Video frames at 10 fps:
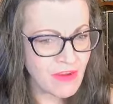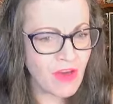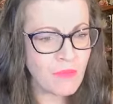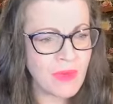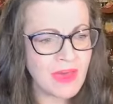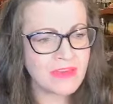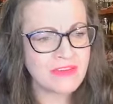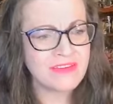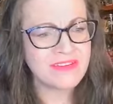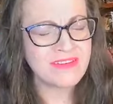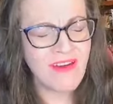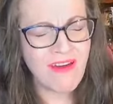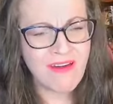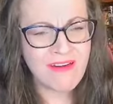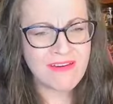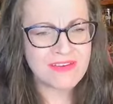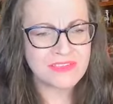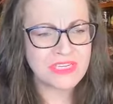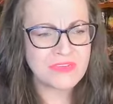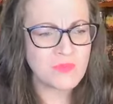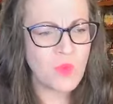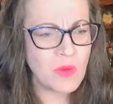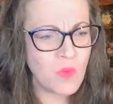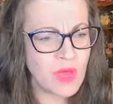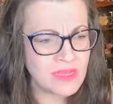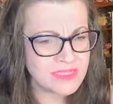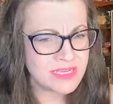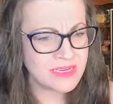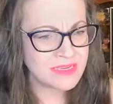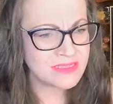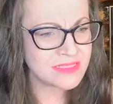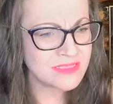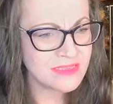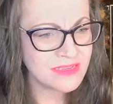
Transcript: Oh my God. What was it?